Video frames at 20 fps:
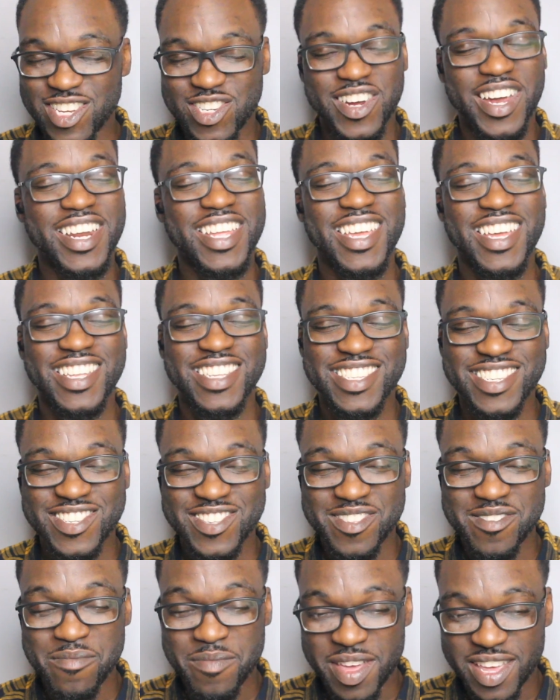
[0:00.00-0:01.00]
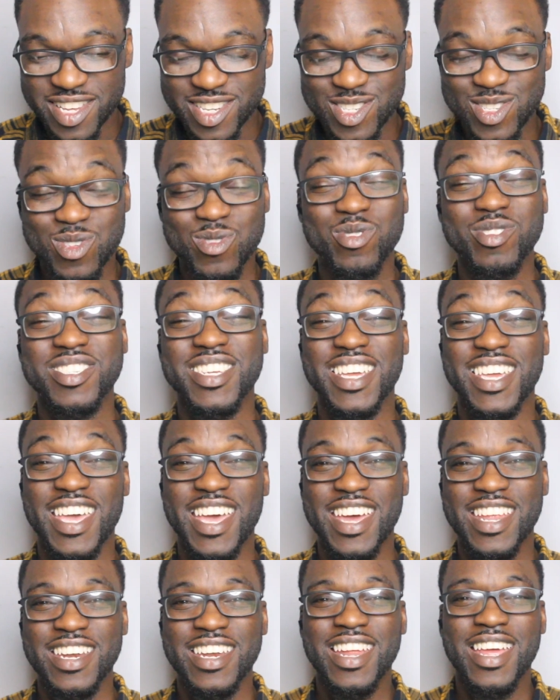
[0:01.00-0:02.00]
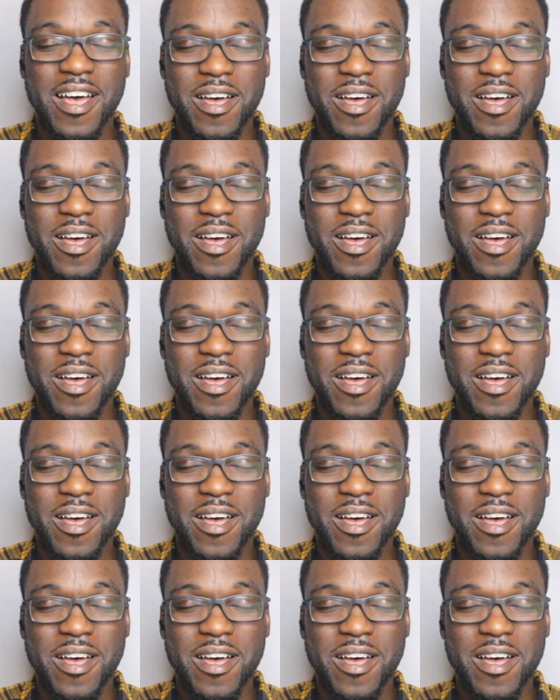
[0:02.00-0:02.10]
I try to get to them as soon as I can.